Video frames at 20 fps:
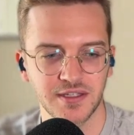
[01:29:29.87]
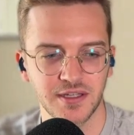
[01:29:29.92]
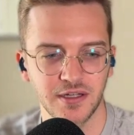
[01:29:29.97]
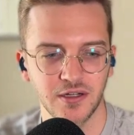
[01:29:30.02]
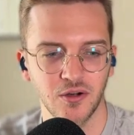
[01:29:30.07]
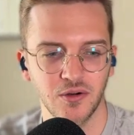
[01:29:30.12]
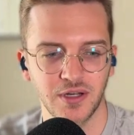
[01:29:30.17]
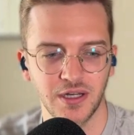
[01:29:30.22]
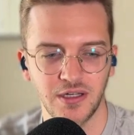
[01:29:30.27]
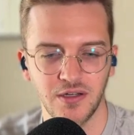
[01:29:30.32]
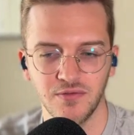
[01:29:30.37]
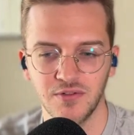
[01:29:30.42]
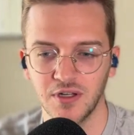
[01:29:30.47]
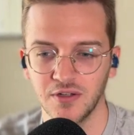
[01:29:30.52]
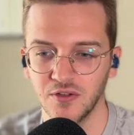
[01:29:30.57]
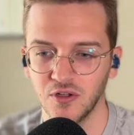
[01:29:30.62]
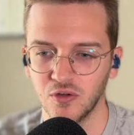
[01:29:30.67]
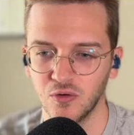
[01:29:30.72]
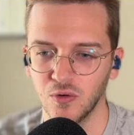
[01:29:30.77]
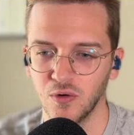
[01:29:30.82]
That's like, okay,
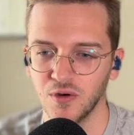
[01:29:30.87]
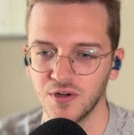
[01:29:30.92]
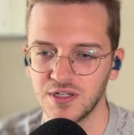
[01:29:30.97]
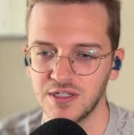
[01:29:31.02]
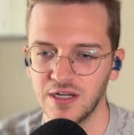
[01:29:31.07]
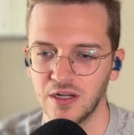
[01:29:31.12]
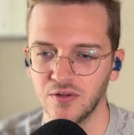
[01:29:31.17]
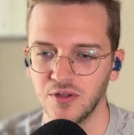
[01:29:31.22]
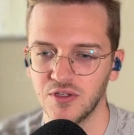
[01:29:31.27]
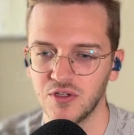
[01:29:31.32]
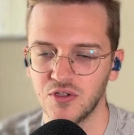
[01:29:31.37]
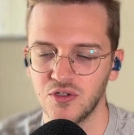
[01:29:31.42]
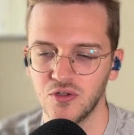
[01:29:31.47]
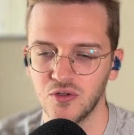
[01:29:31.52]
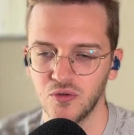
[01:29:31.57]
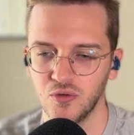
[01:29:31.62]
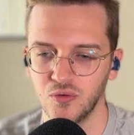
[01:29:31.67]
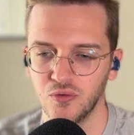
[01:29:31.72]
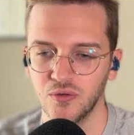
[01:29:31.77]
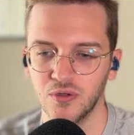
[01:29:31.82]
you've done the course. Now let's
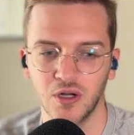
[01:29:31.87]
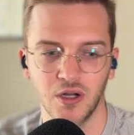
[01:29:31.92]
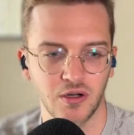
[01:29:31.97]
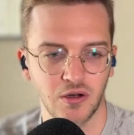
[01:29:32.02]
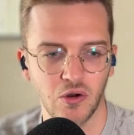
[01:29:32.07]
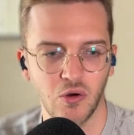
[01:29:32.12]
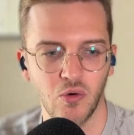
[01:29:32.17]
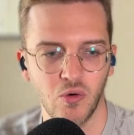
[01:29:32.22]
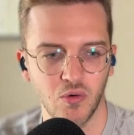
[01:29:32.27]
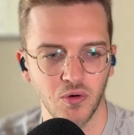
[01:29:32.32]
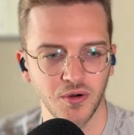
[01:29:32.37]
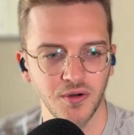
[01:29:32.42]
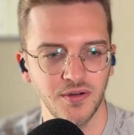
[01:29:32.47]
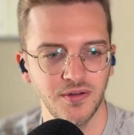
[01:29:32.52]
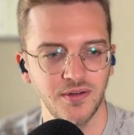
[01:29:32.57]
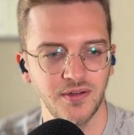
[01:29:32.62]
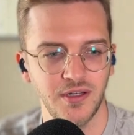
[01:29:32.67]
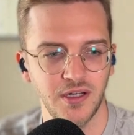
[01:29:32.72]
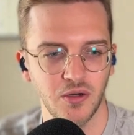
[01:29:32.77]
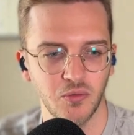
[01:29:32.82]
do a
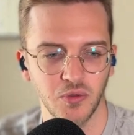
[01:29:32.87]
cohort.